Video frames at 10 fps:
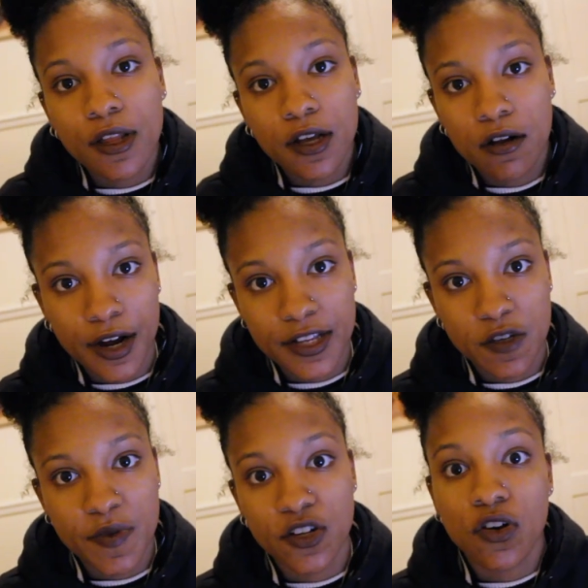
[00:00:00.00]
really great
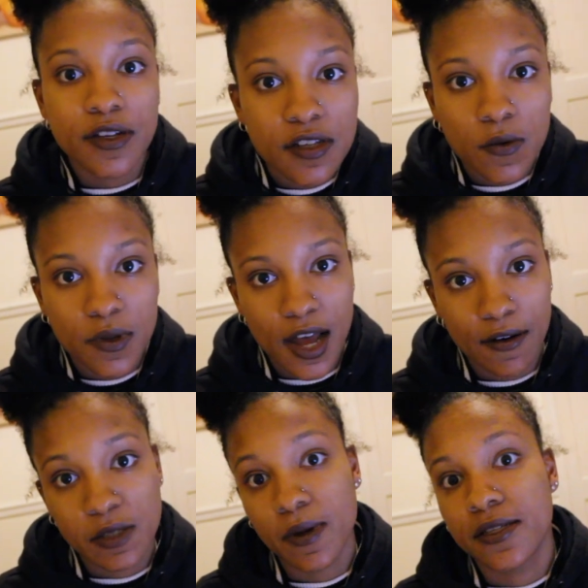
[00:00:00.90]
to be trusted with that
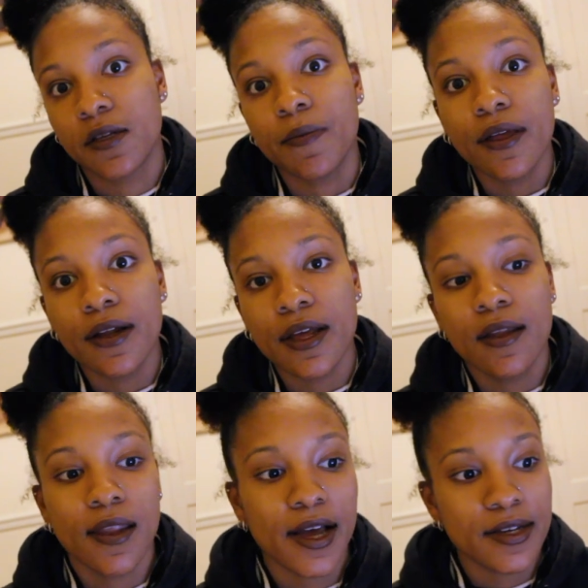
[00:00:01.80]
responsibility.
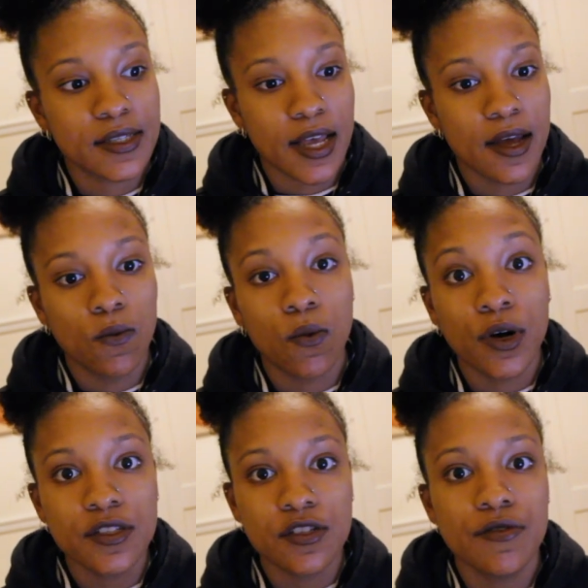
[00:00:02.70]
Like I said,
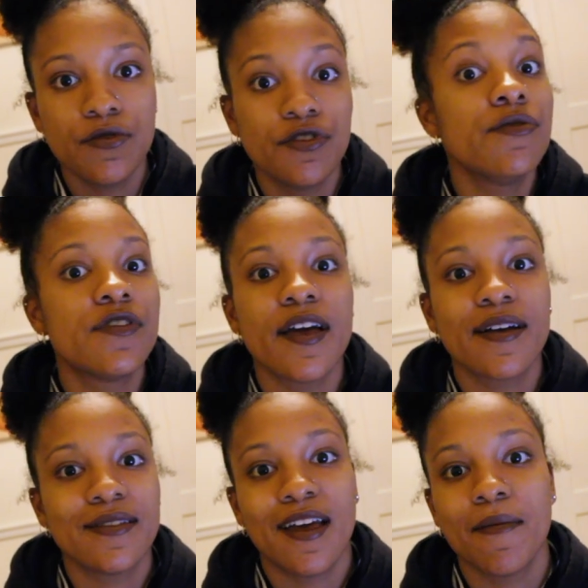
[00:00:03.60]
once you do take
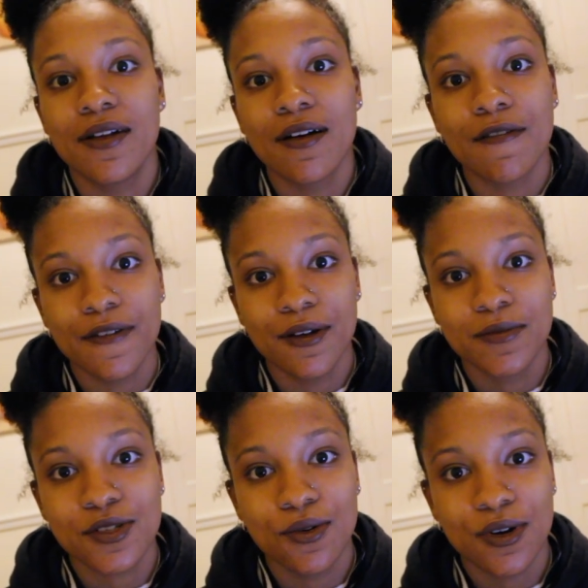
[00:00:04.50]
a Tammy'Dele
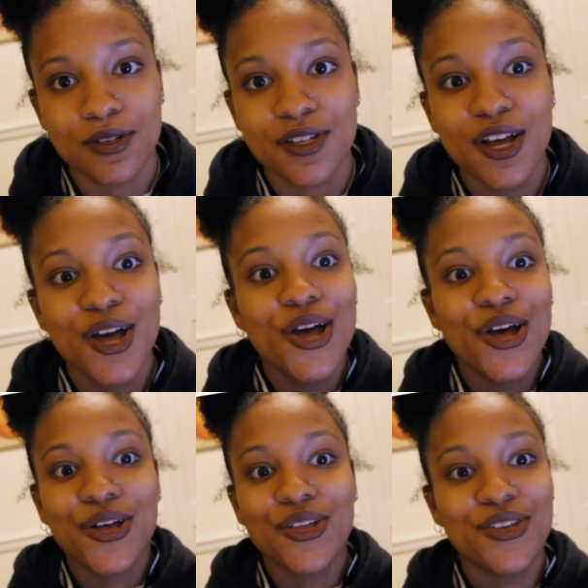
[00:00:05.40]
Films course,
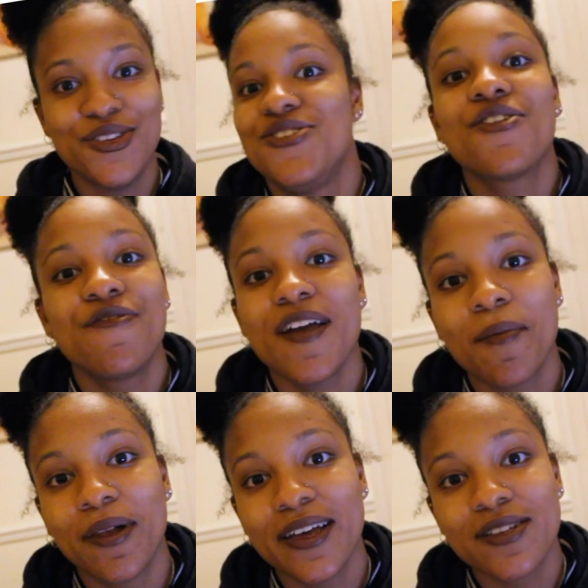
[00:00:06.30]
your
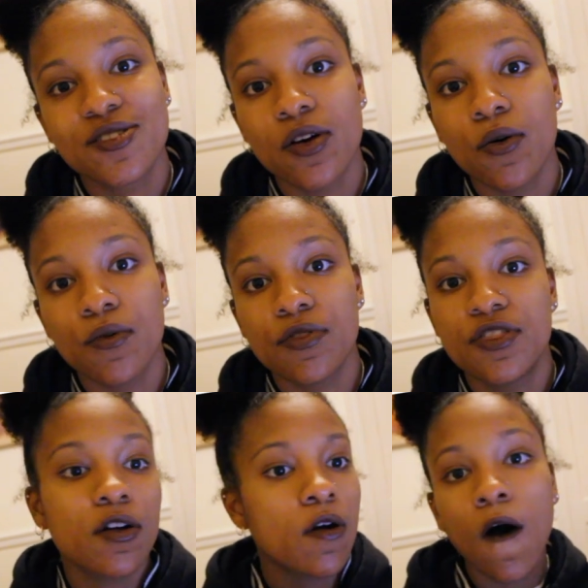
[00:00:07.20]
family. So
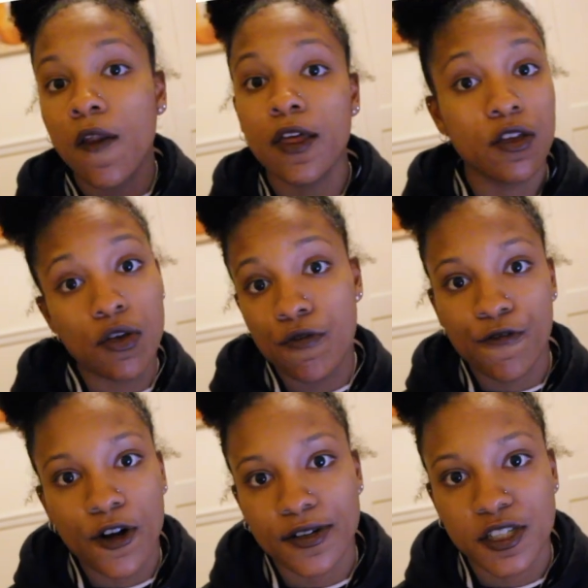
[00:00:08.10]
they're calling you
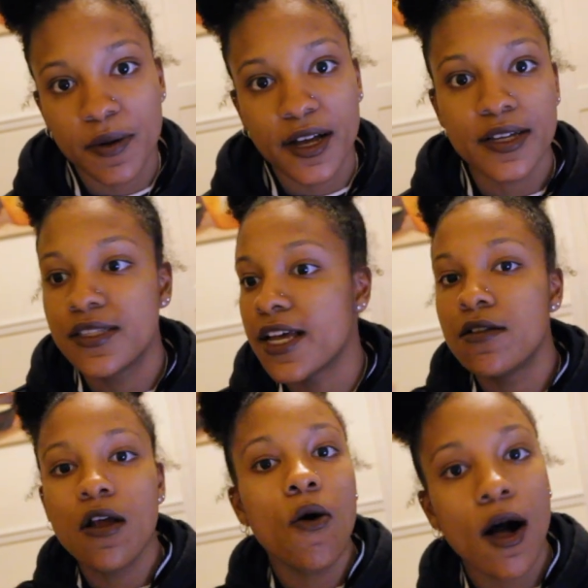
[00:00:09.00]
first because
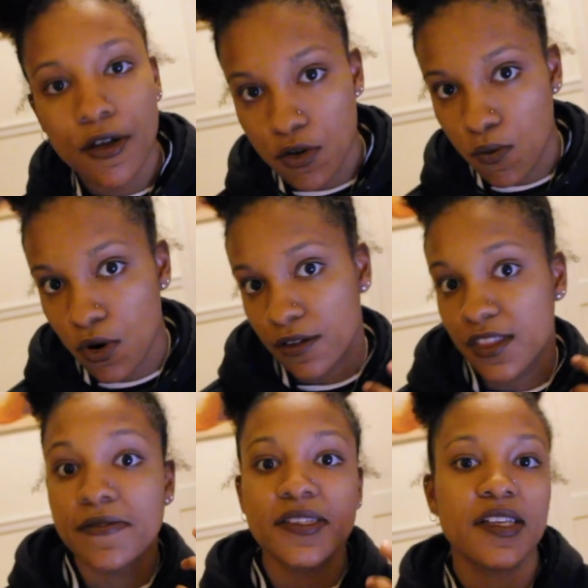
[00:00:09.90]
they know how you work.
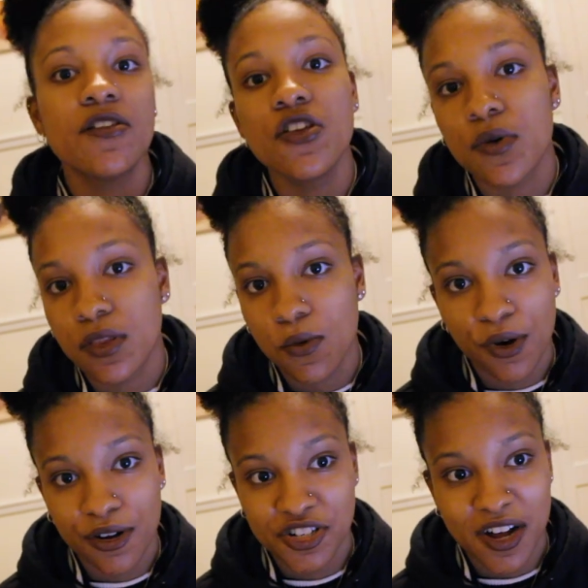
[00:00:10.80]
They've seen you in the
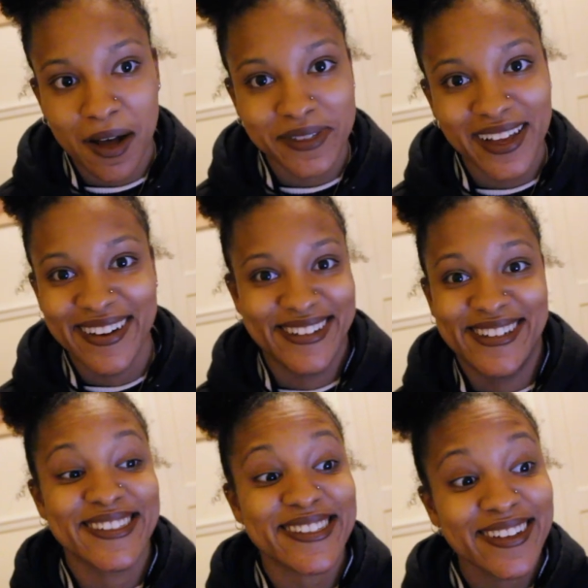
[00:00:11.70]
workshops and it
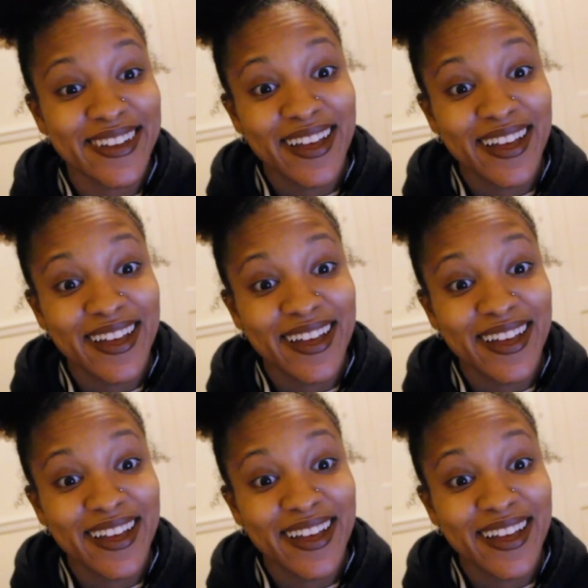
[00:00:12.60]
just,